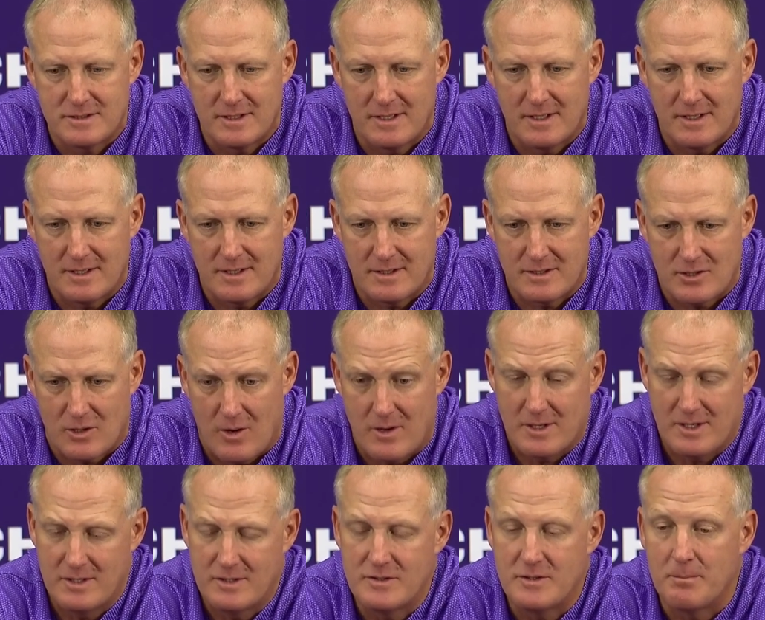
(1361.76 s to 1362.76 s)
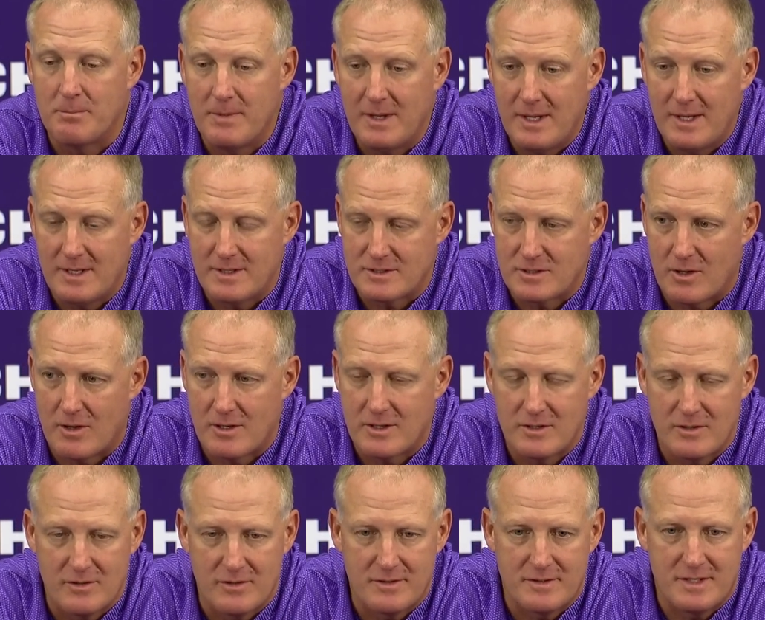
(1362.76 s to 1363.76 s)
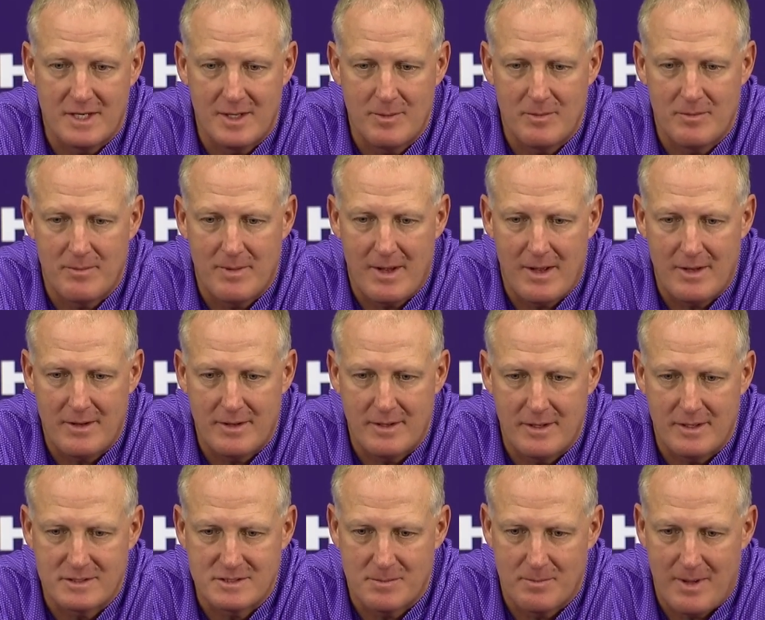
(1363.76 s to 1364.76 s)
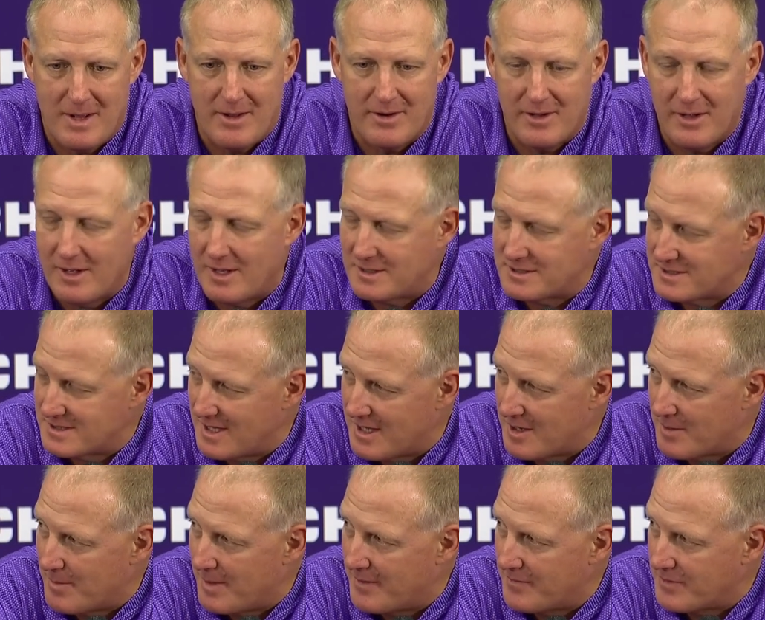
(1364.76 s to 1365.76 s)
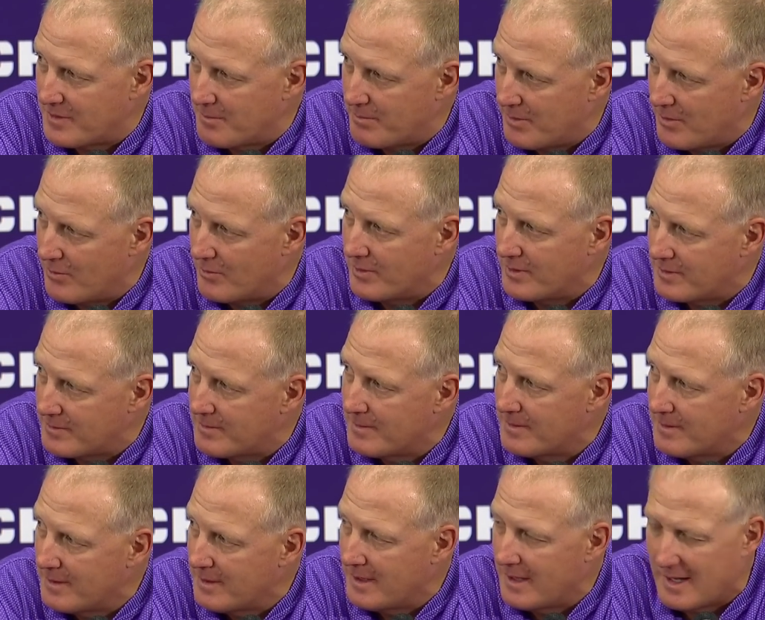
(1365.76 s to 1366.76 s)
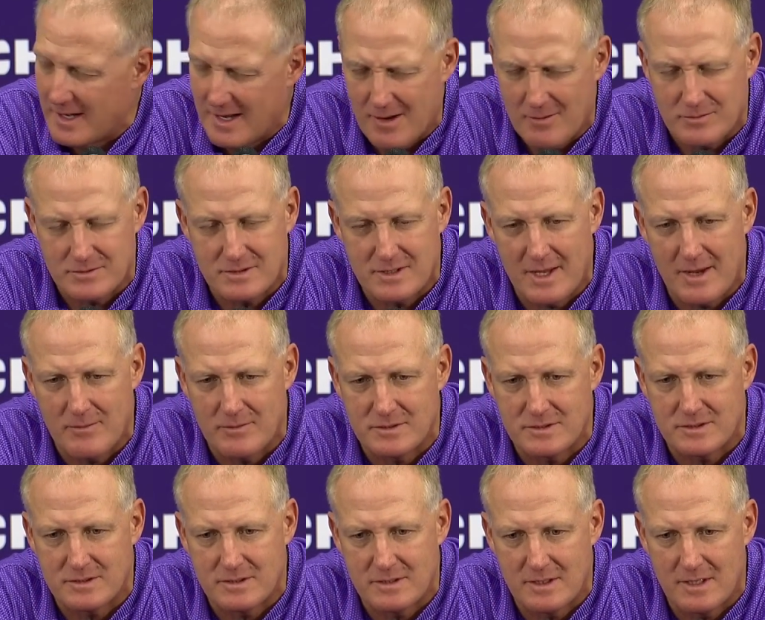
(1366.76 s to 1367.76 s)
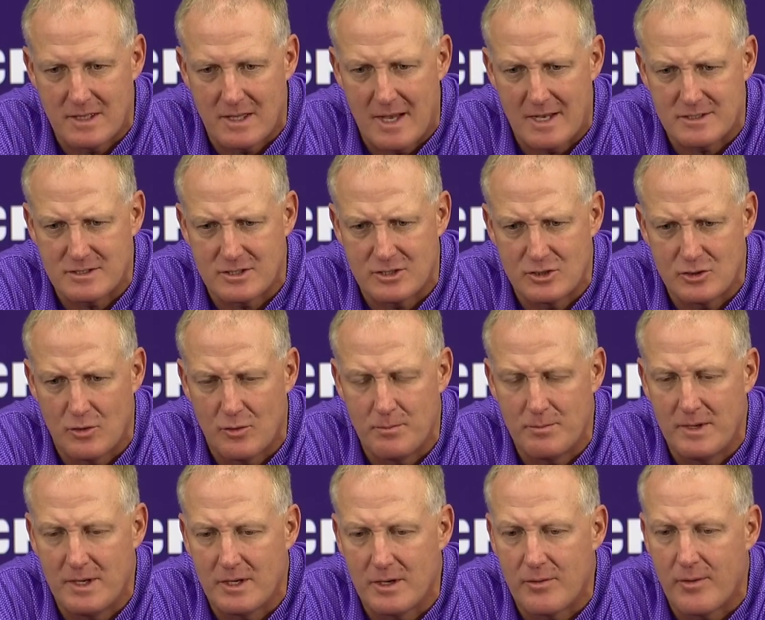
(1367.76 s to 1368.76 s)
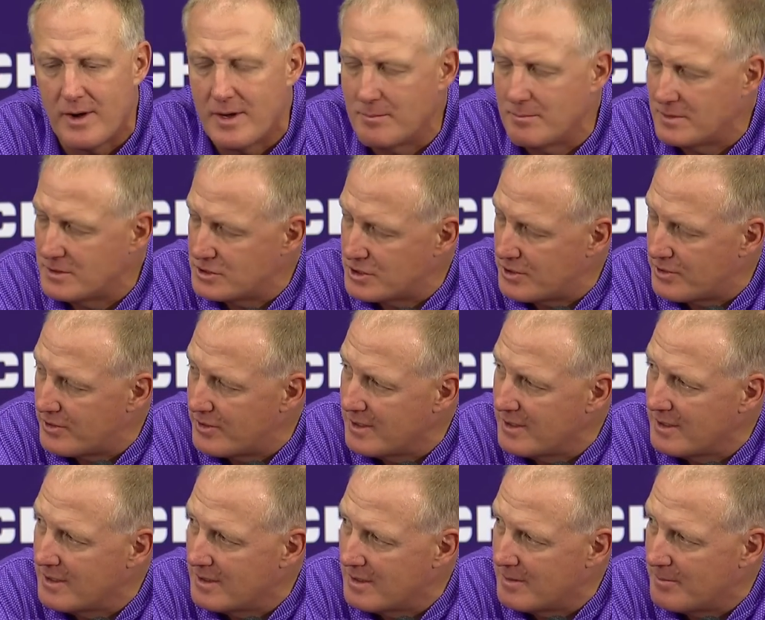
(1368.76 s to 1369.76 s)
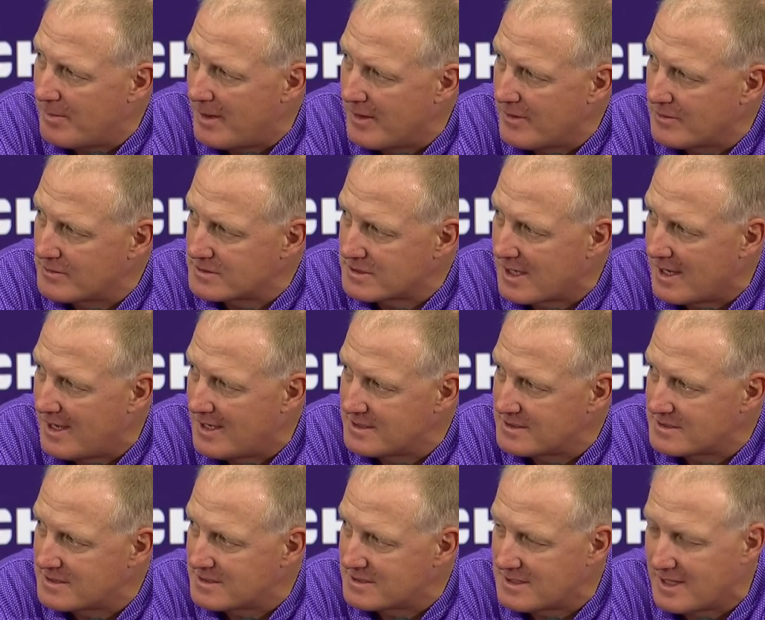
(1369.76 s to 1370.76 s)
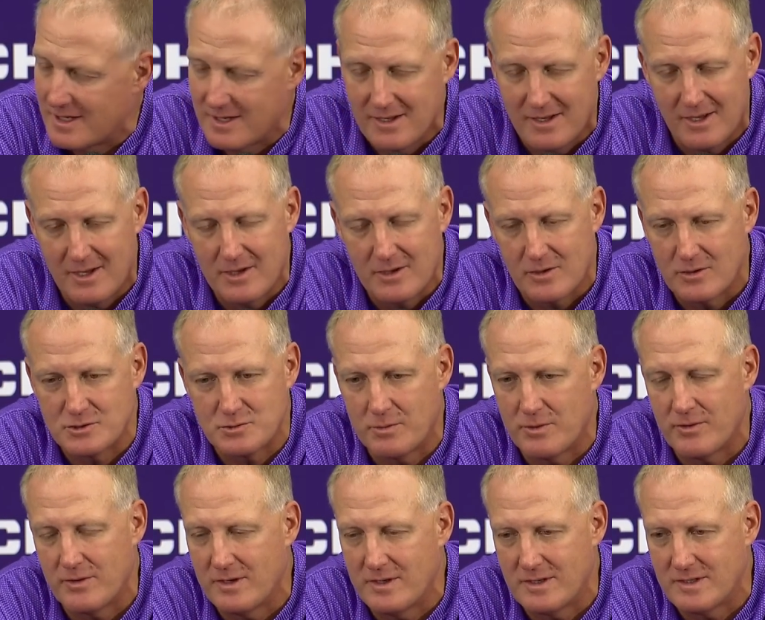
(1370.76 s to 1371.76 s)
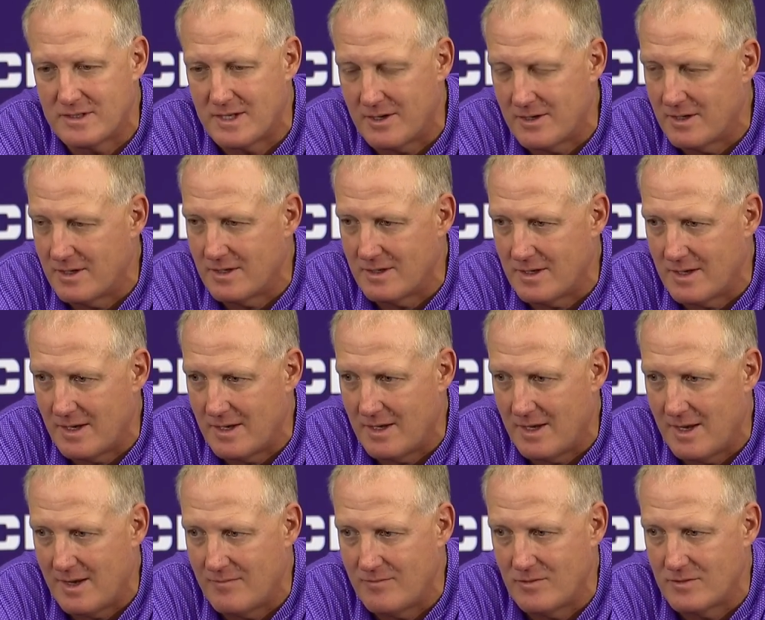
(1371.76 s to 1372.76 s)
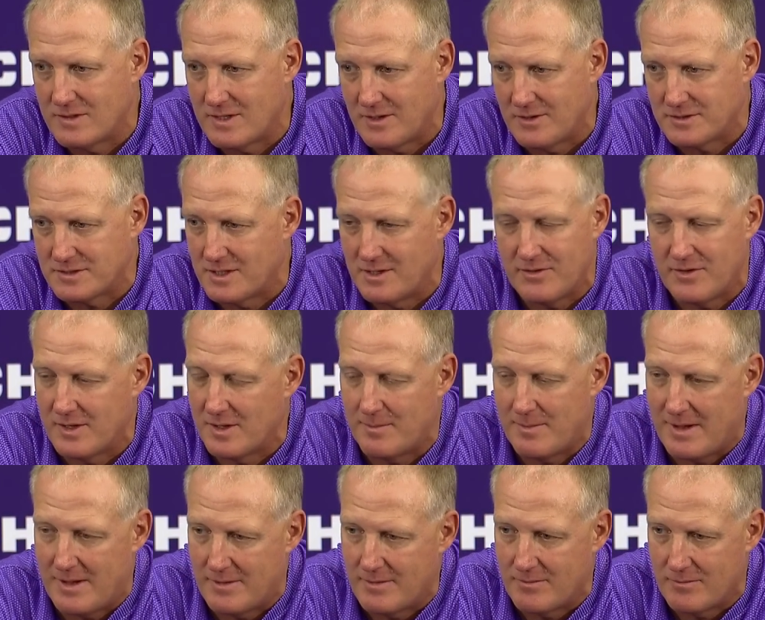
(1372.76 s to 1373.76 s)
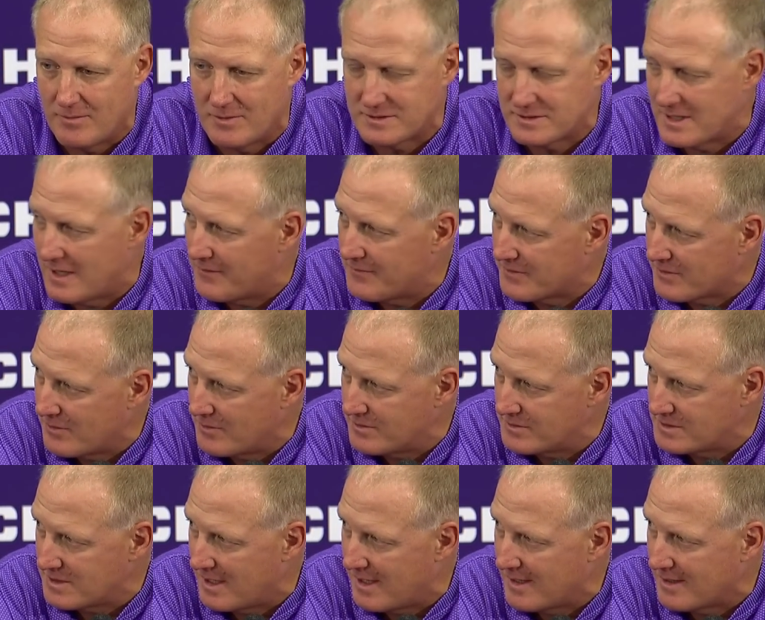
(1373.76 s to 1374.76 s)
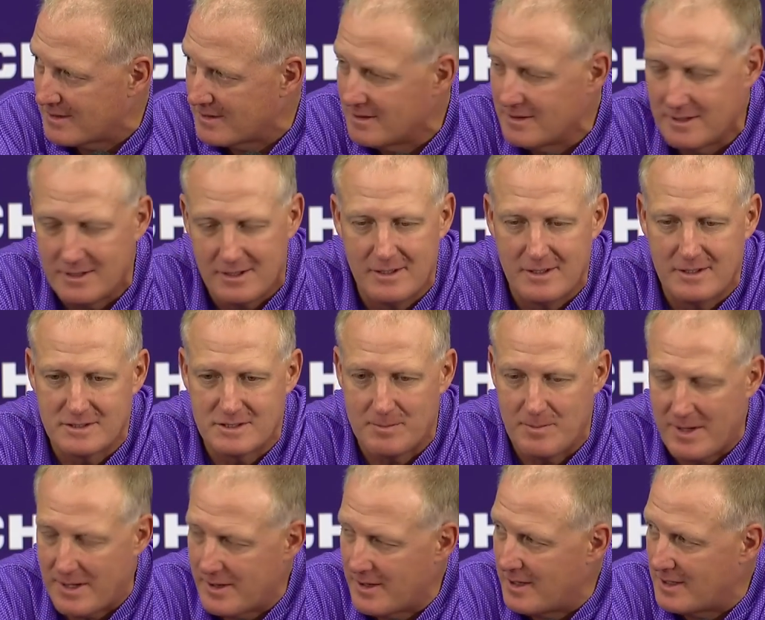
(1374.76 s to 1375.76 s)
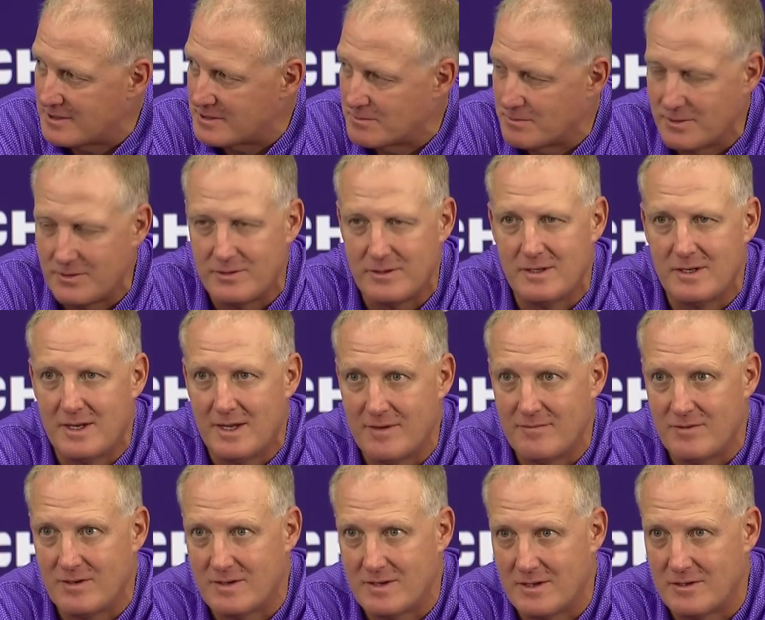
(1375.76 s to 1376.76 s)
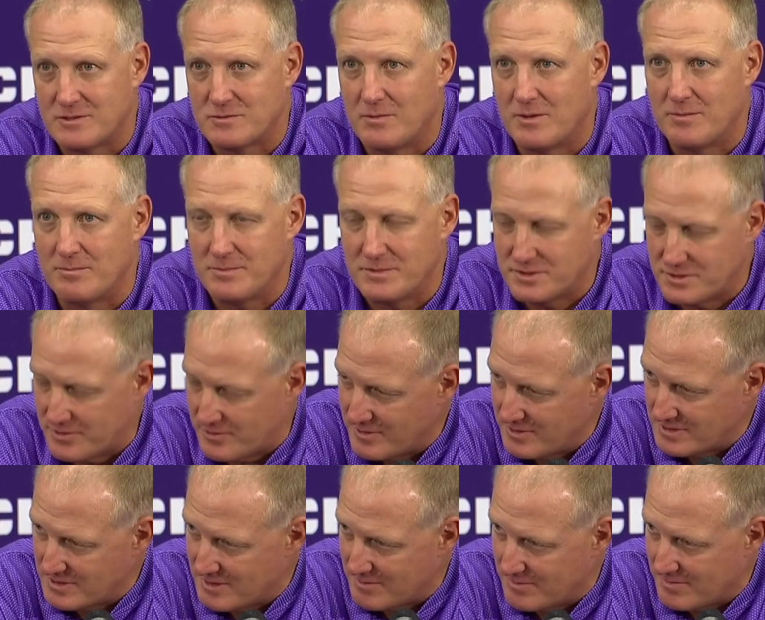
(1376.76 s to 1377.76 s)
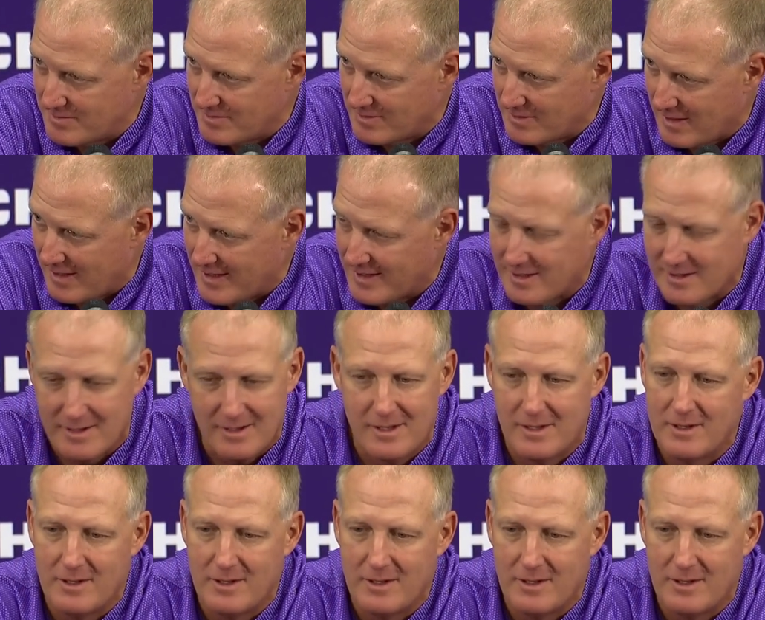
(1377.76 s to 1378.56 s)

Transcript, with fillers: uh, talking to me and talking to the team about it's about us, not about the opponent. And I was that was that showed me great maturity by those guys to say, Coach, we don't need to tell you, have you tell us anything about what South Dakota's like. It's about us. We don't need to have you tell us what Missouri's uh, like.